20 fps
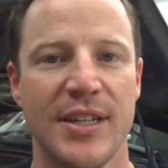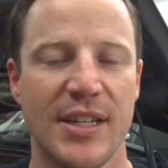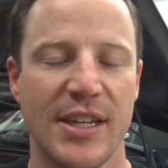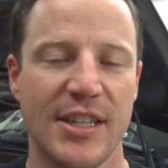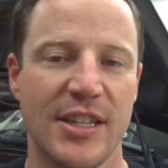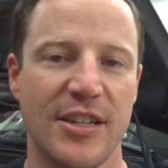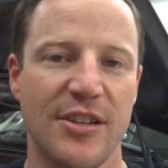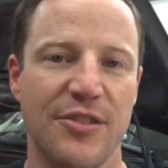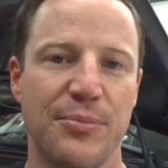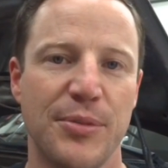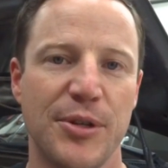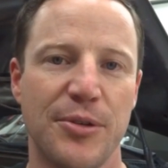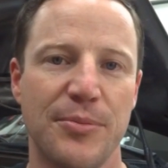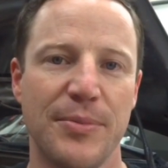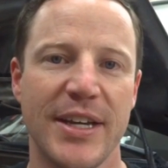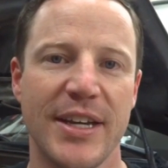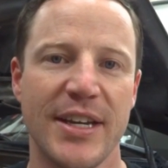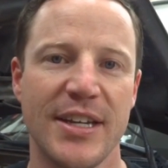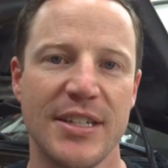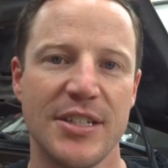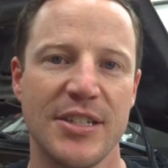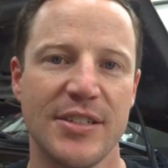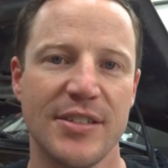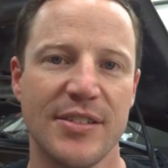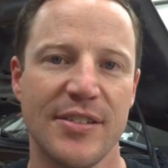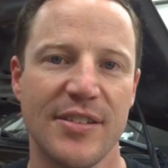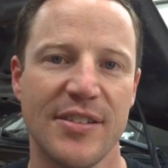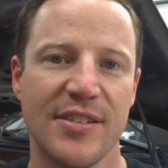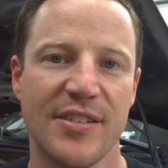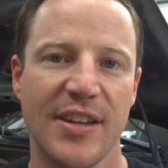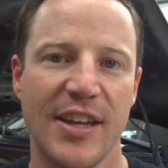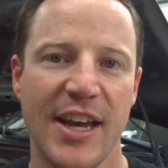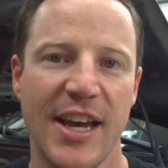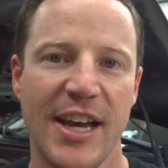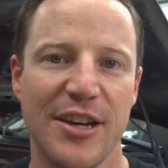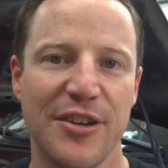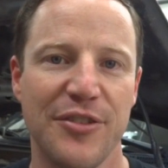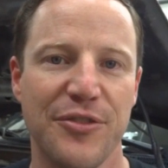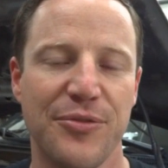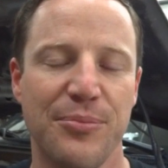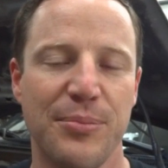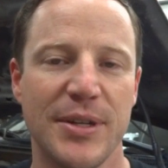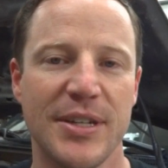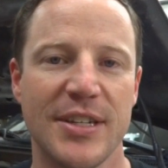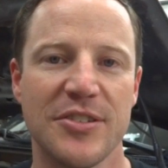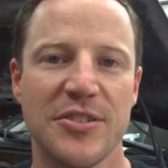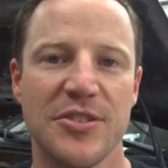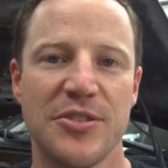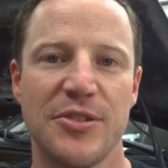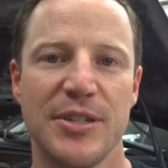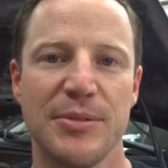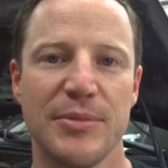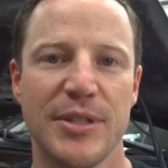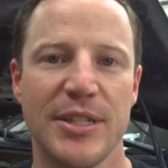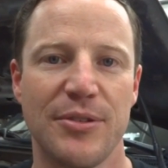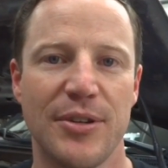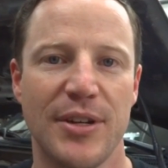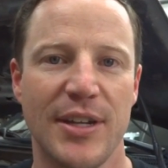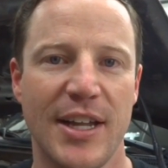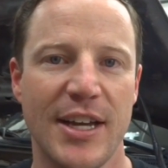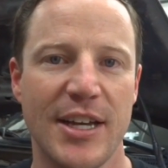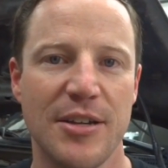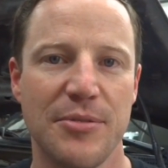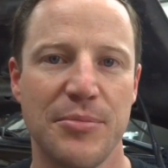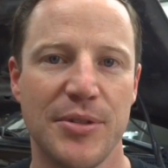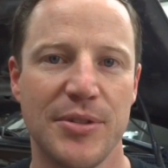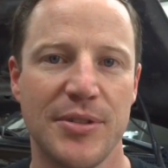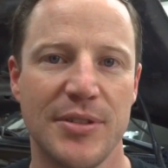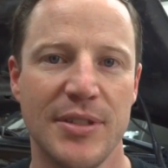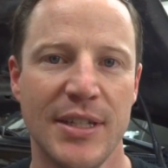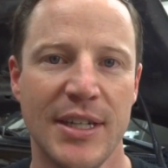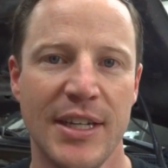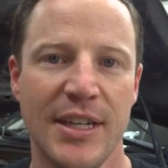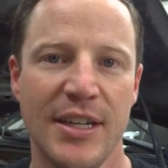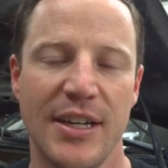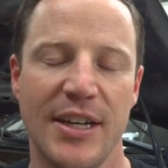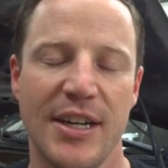and that have built my engines have been extremely reliable.